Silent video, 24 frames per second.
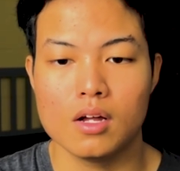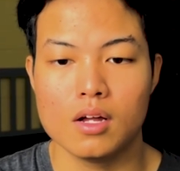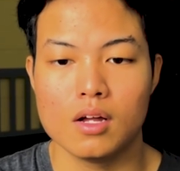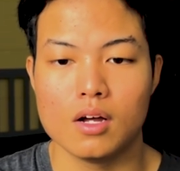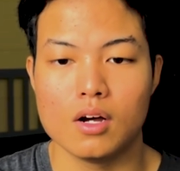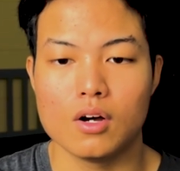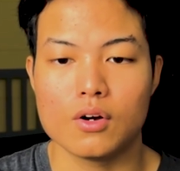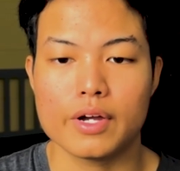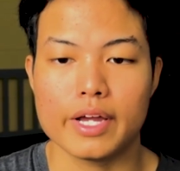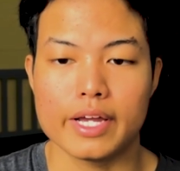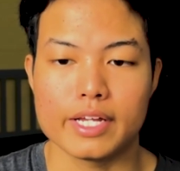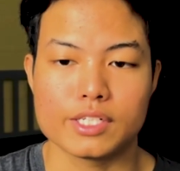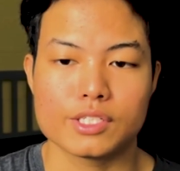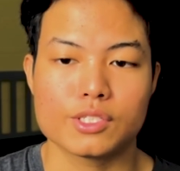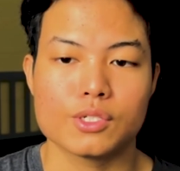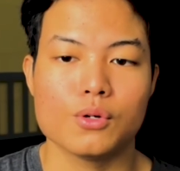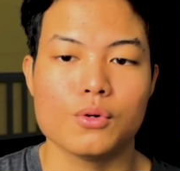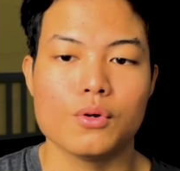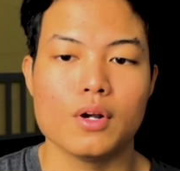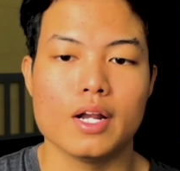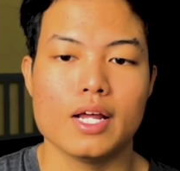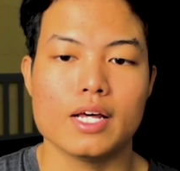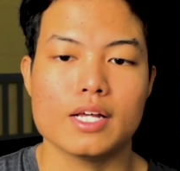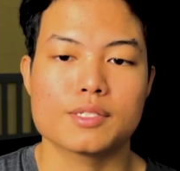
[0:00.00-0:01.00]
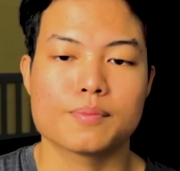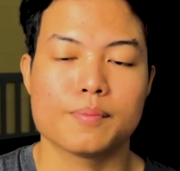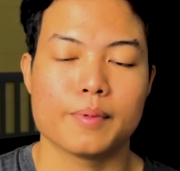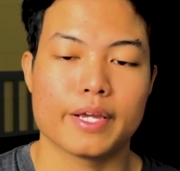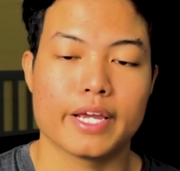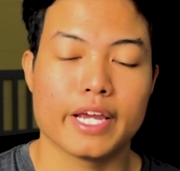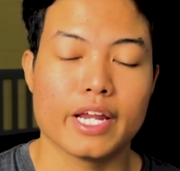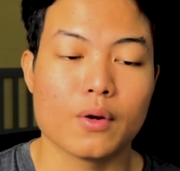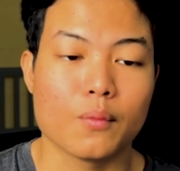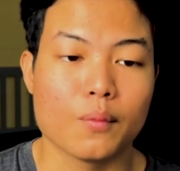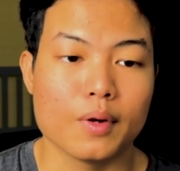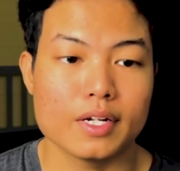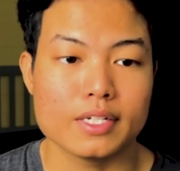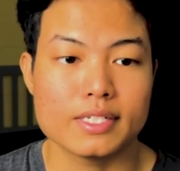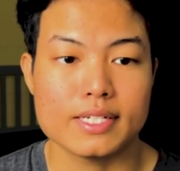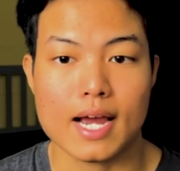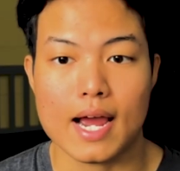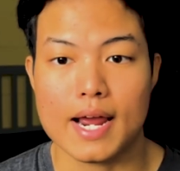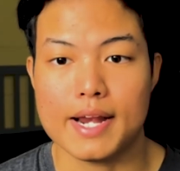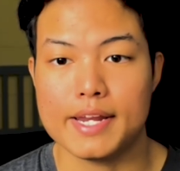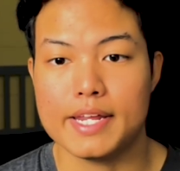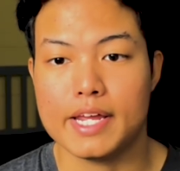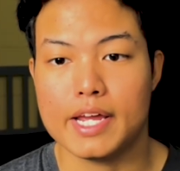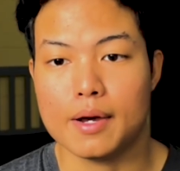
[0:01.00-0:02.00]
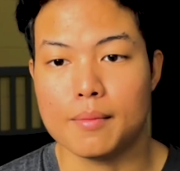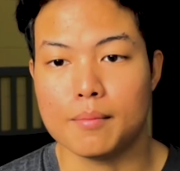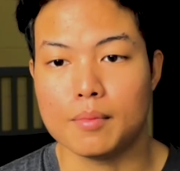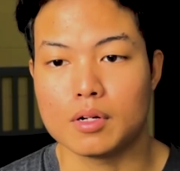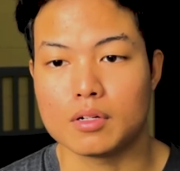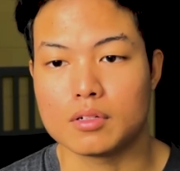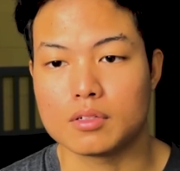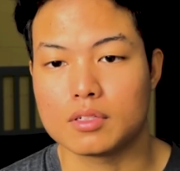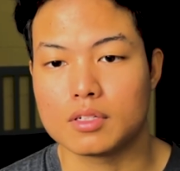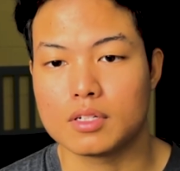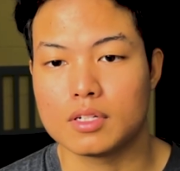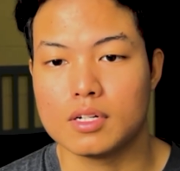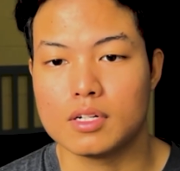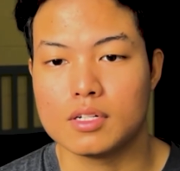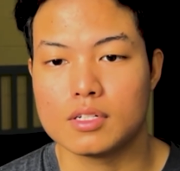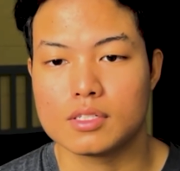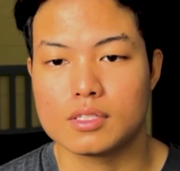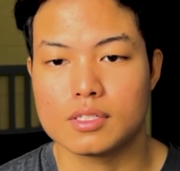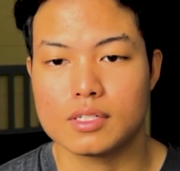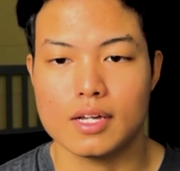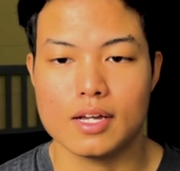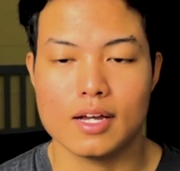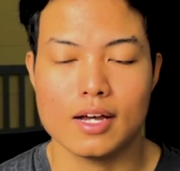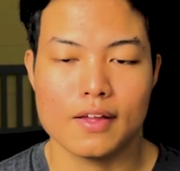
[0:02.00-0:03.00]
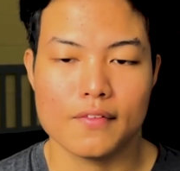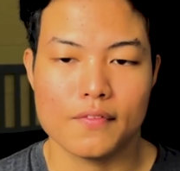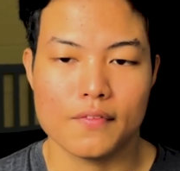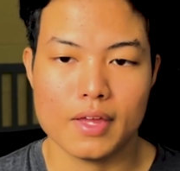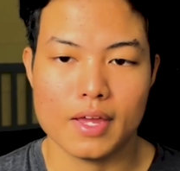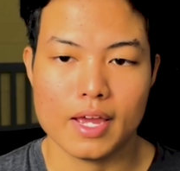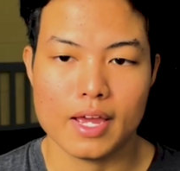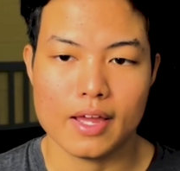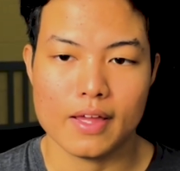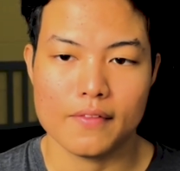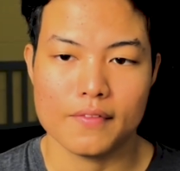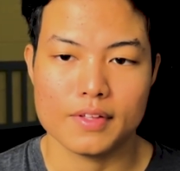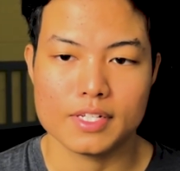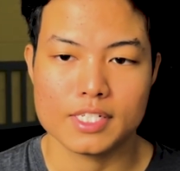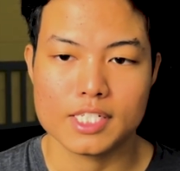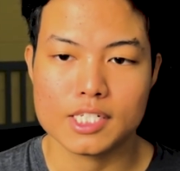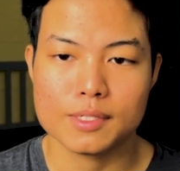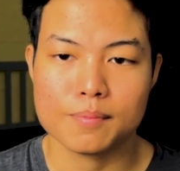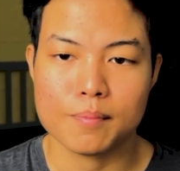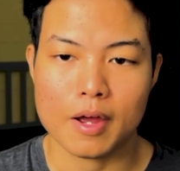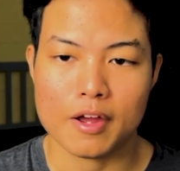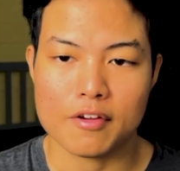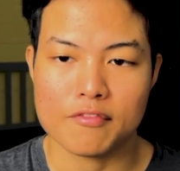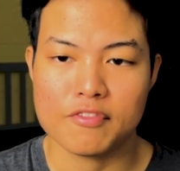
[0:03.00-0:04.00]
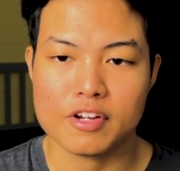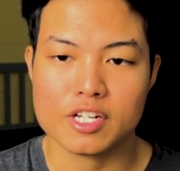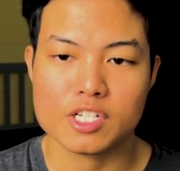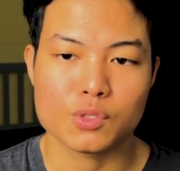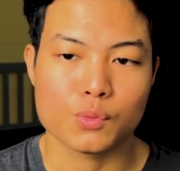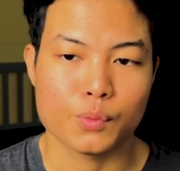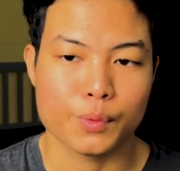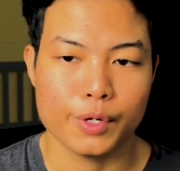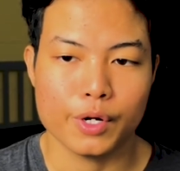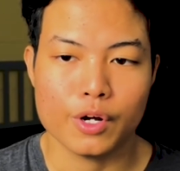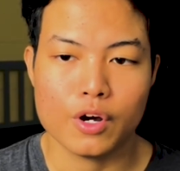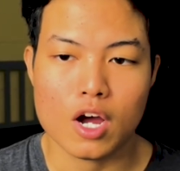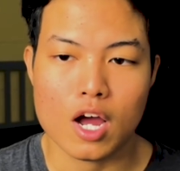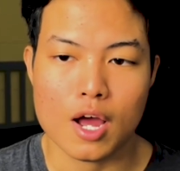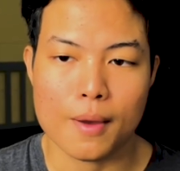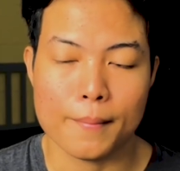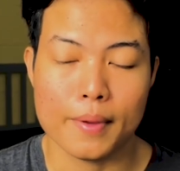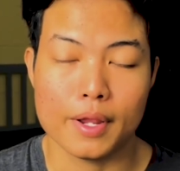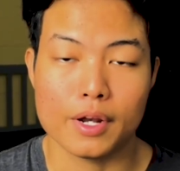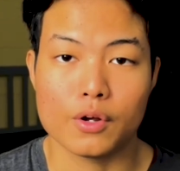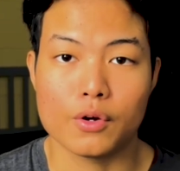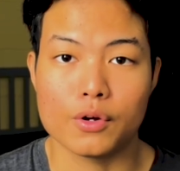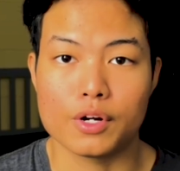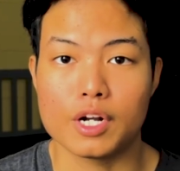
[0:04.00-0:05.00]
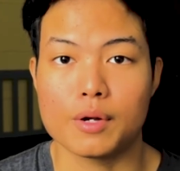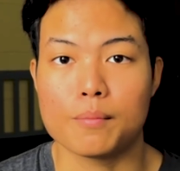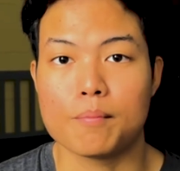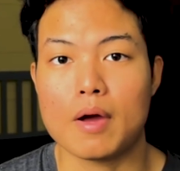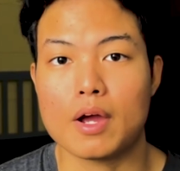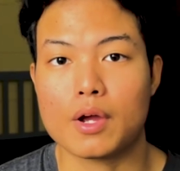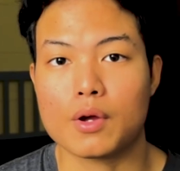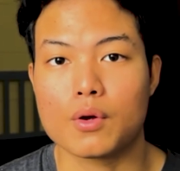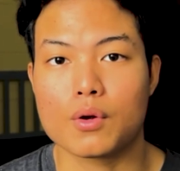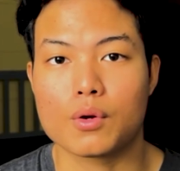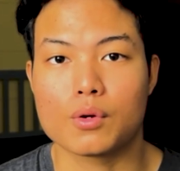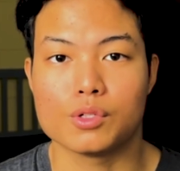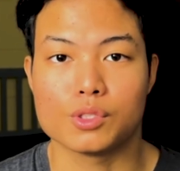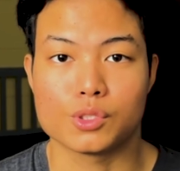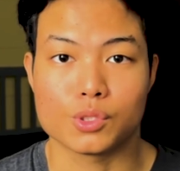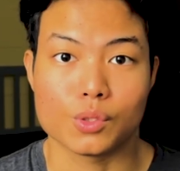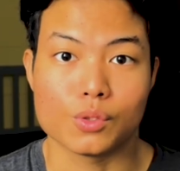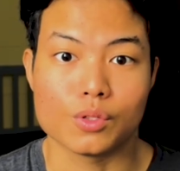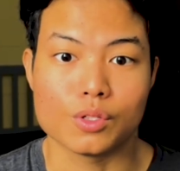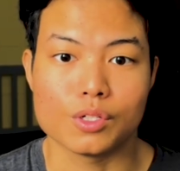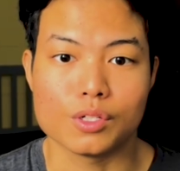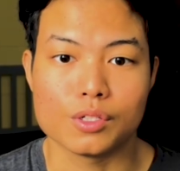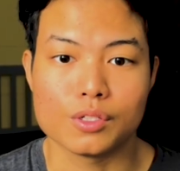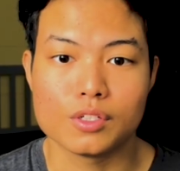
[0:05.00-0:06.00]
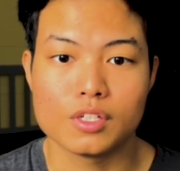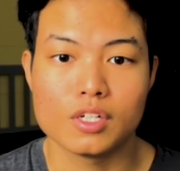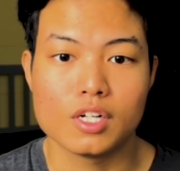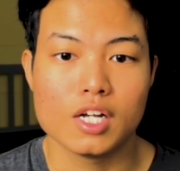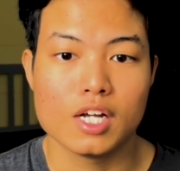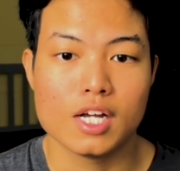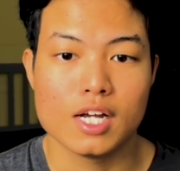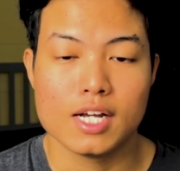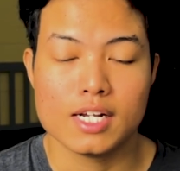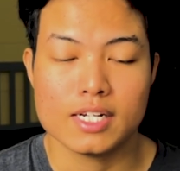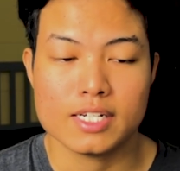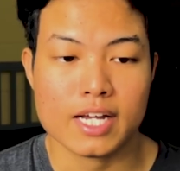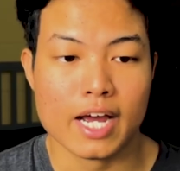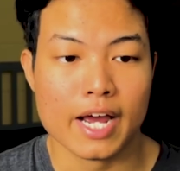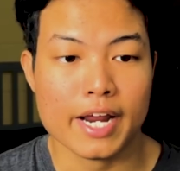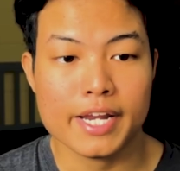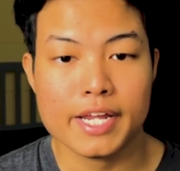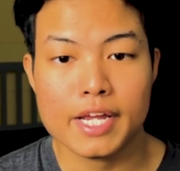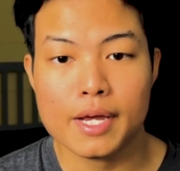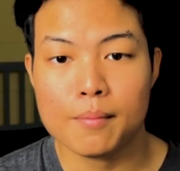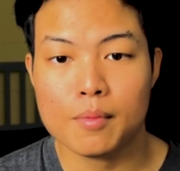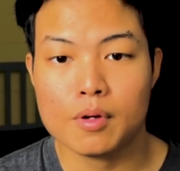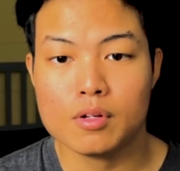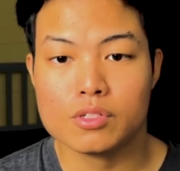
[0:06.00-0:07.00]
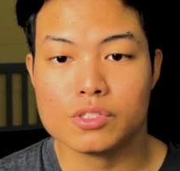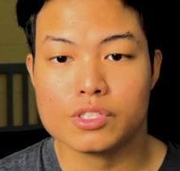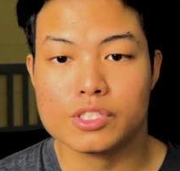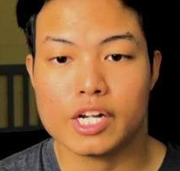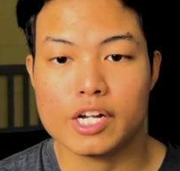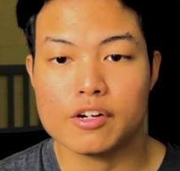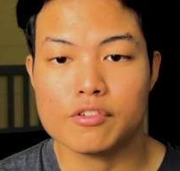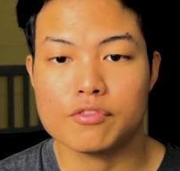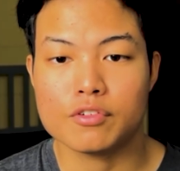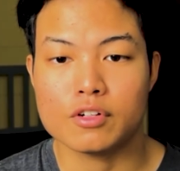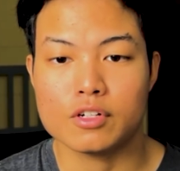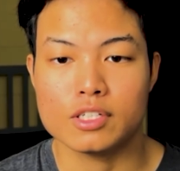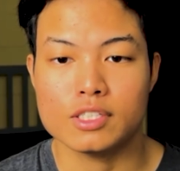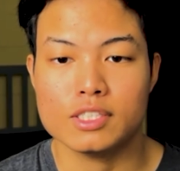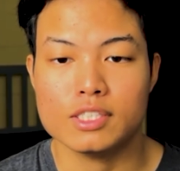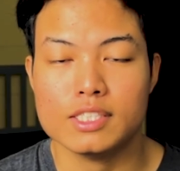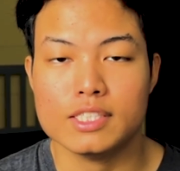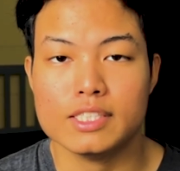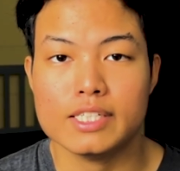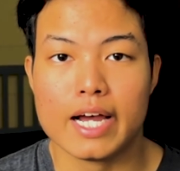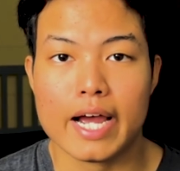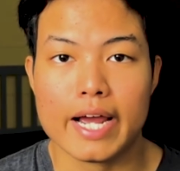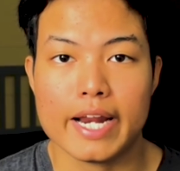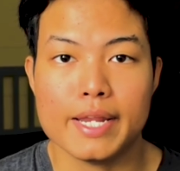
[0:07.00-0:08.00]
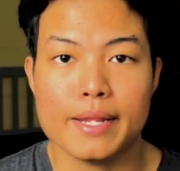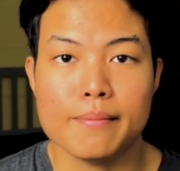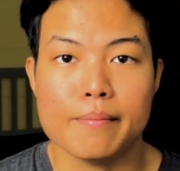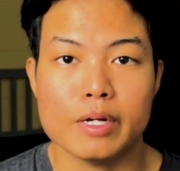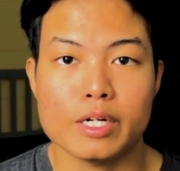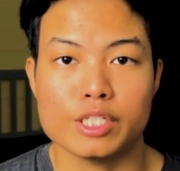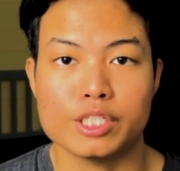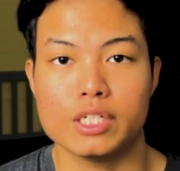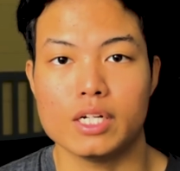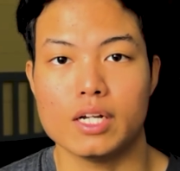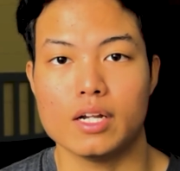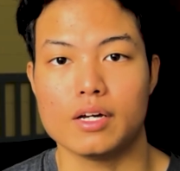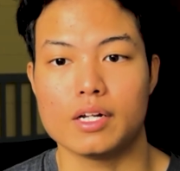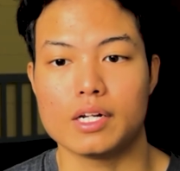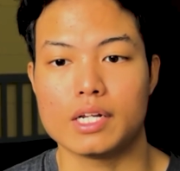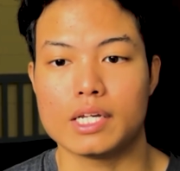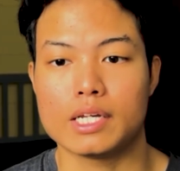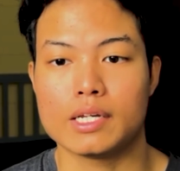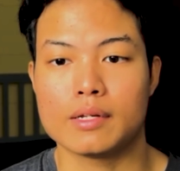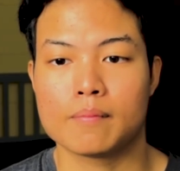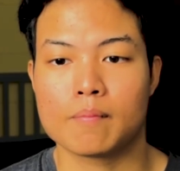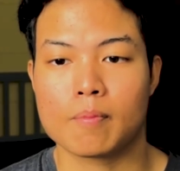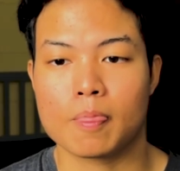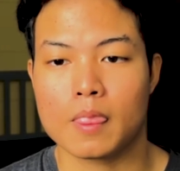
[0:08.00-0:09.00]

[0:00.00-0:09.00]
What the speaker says: Okay, so let's begin with tiny ML. And this is my first real ML on a microcontroller. Tiny ML stands for Tiny Machine Learning.